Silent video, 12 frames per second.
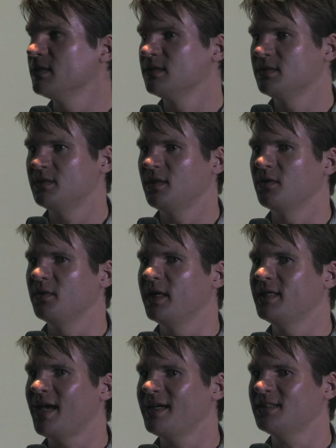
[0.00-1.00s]
So
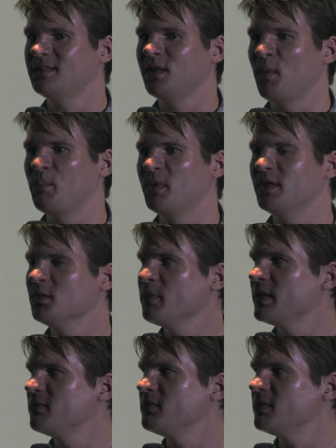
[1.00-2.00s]
it's actually a bigger
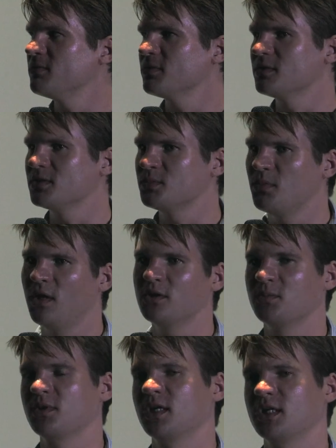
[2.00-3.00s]
benefit for the smaller
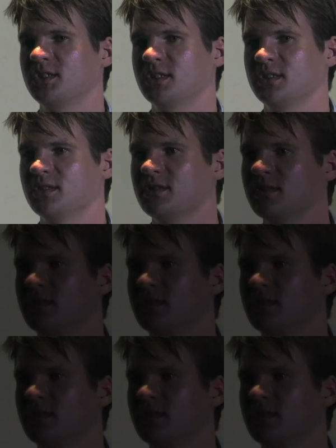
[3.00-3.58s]
productions.